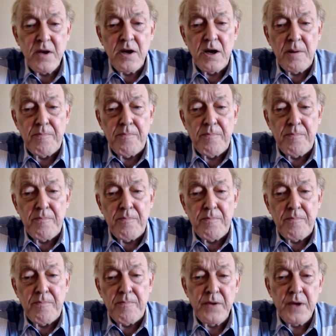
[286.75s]

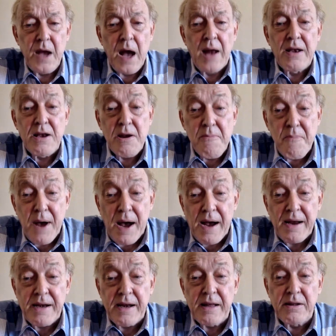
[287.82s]
upon
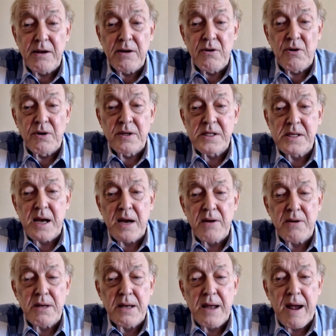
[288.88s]
undermining the
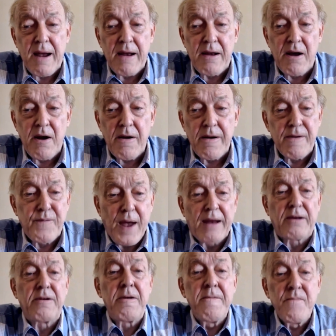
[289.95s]
North-South dialogue. In fact,